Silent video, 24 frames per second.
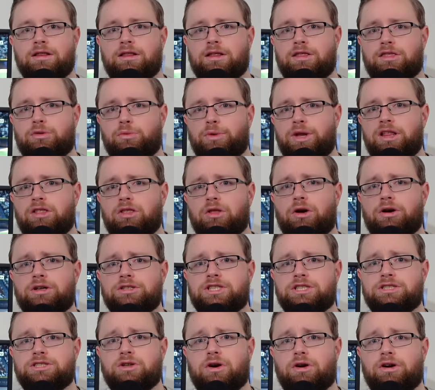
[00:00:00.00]
the three
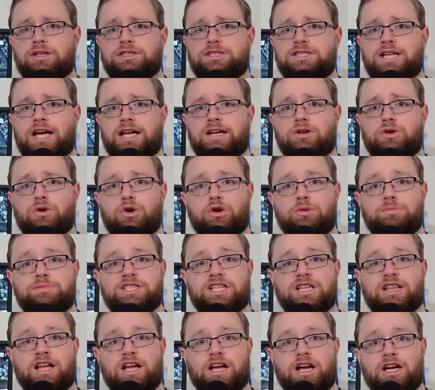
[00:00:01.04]
largest RSN groups
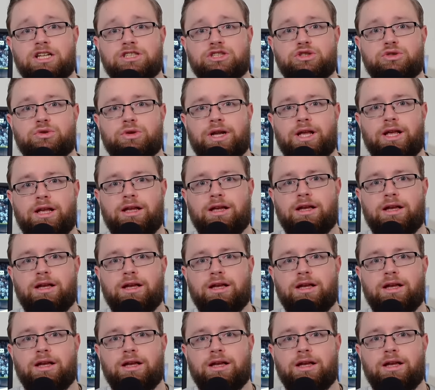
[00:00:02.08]
in the country.